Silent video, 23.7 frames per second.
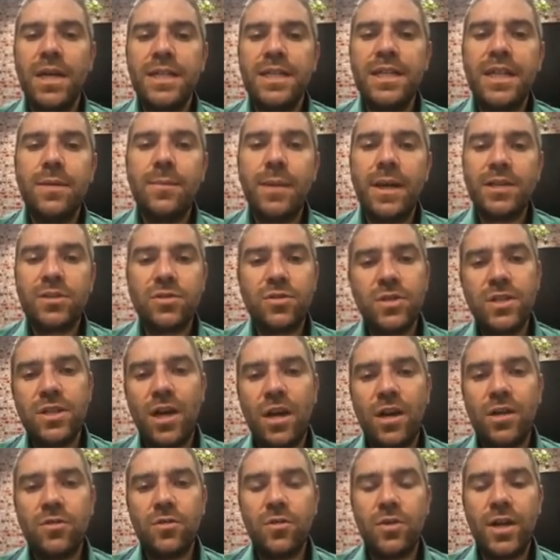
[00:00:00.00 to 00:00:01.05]
Make sure you
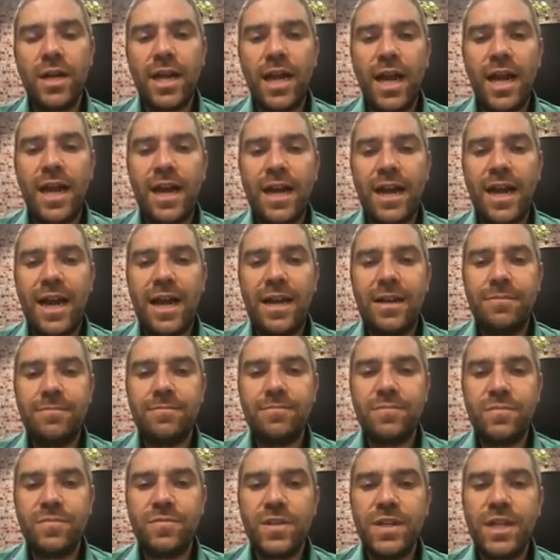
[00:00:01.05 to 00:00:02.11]
go and look at our
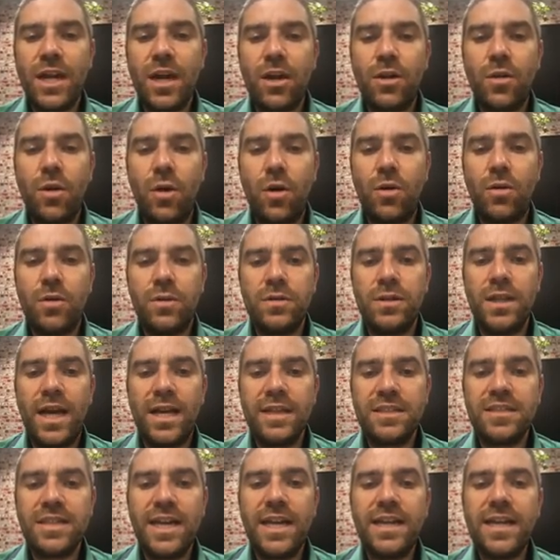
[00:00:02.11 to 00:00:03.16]
video on
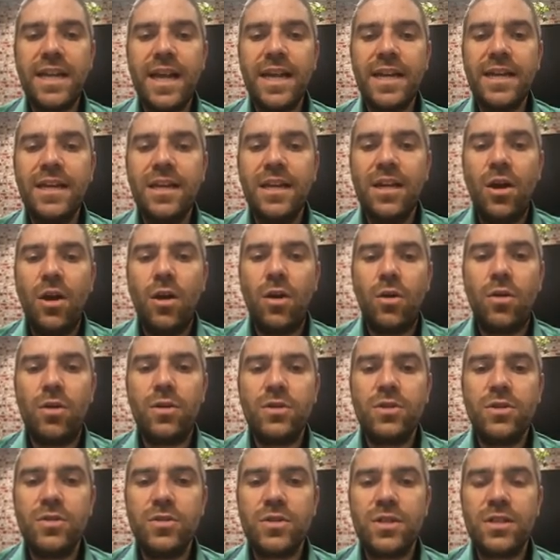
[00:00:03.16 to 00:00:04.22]
last Saturday
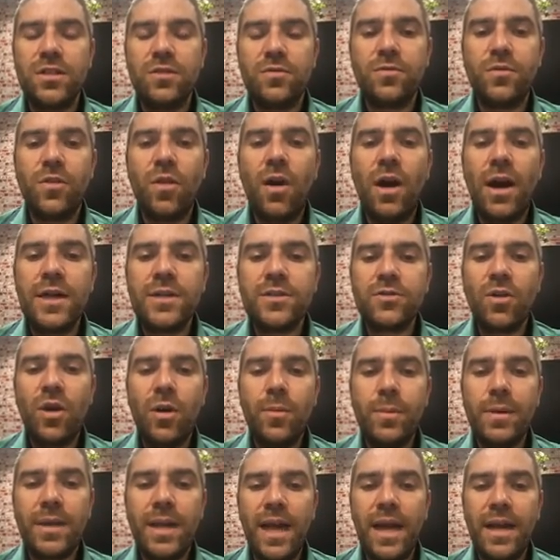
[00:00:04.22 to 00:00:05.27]
on using the flyer
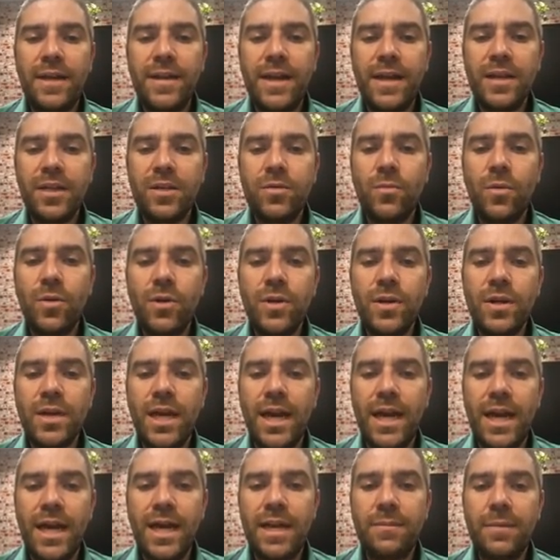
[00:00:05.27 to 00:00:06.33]
drop and how that can work,
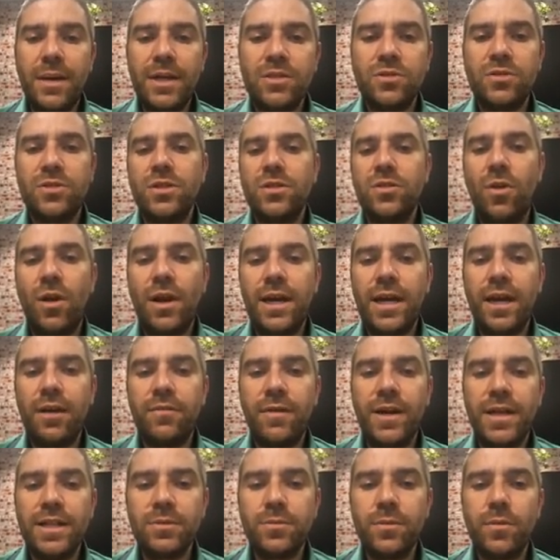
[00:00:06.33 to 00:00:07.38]
and make sure you like our
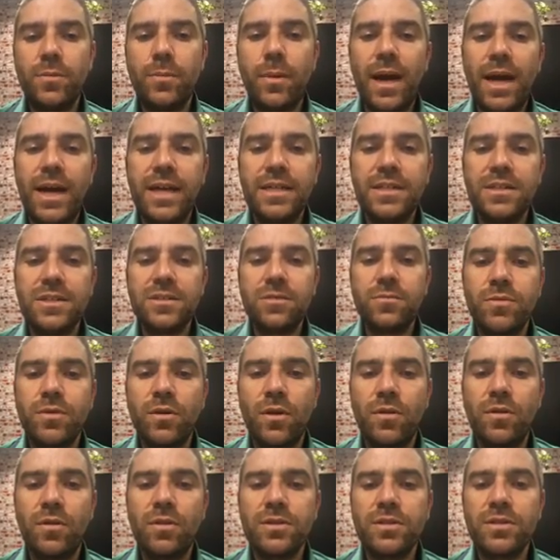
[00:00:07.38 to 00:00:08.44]
Facebook page. we've
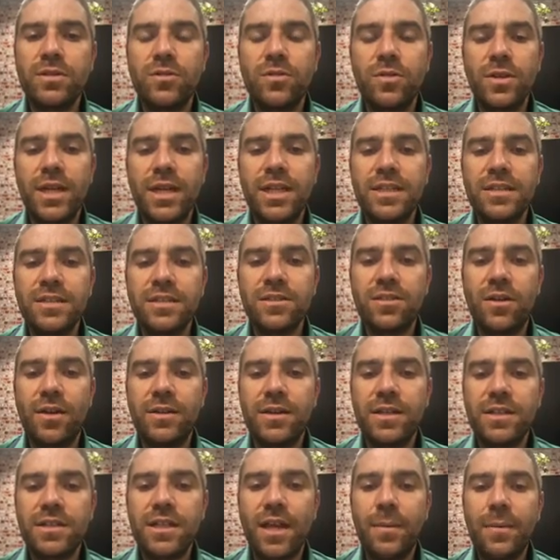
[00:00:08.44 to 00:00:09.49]
got lots of good hints like
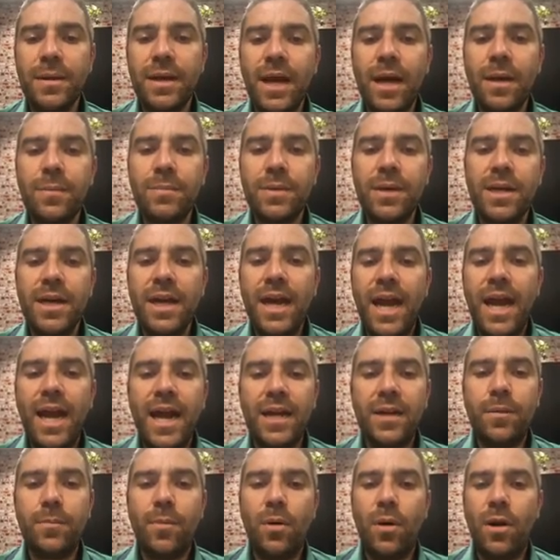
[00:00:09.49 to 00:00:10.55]
this coming up,
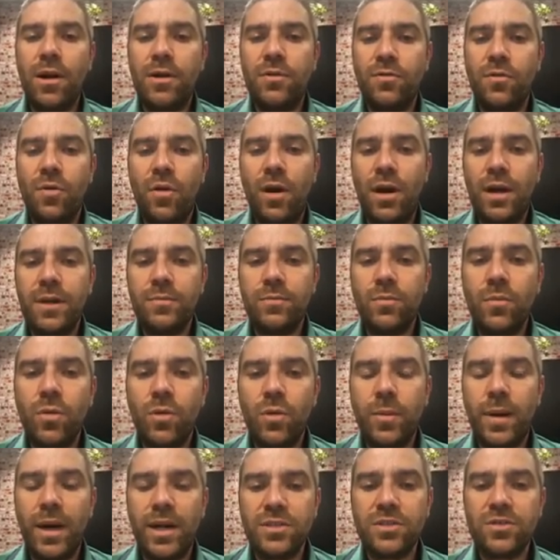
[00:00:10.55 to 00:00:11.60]
how to buy right,
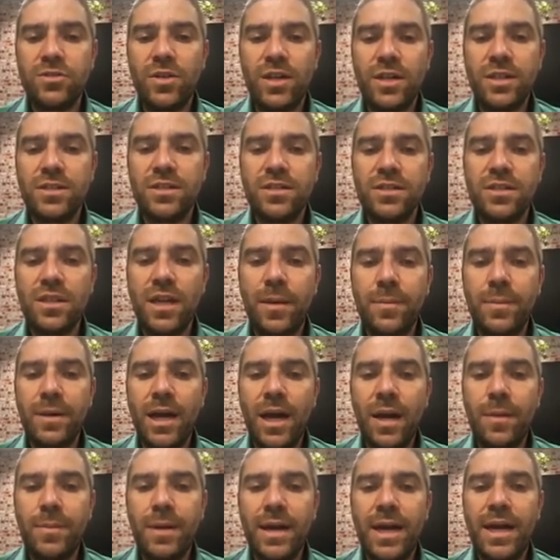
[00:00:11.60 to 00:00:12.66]
more about structures coming
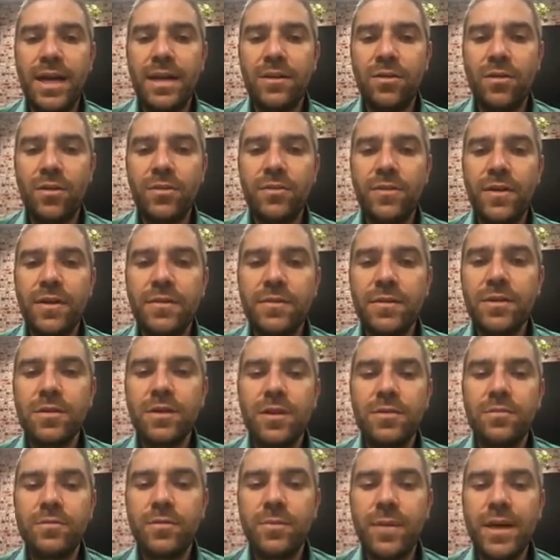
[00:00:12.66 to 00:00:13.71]
up, and a lot of other
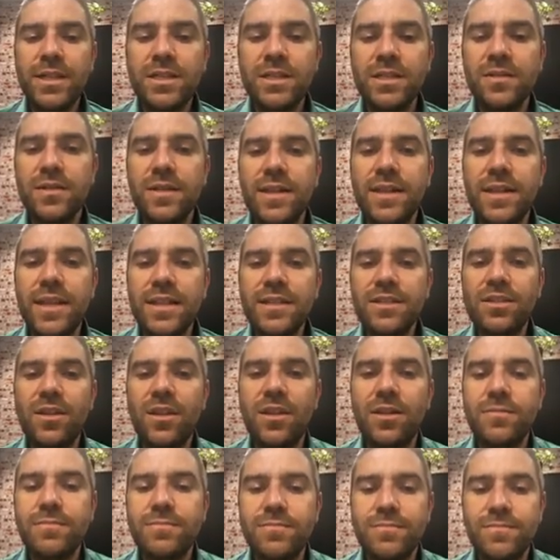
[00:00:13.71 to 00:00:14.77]
information. Thanks a
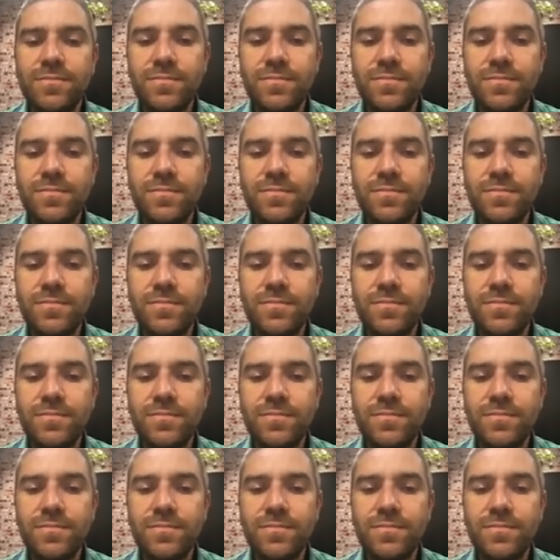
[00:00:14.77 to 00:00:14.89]
lot.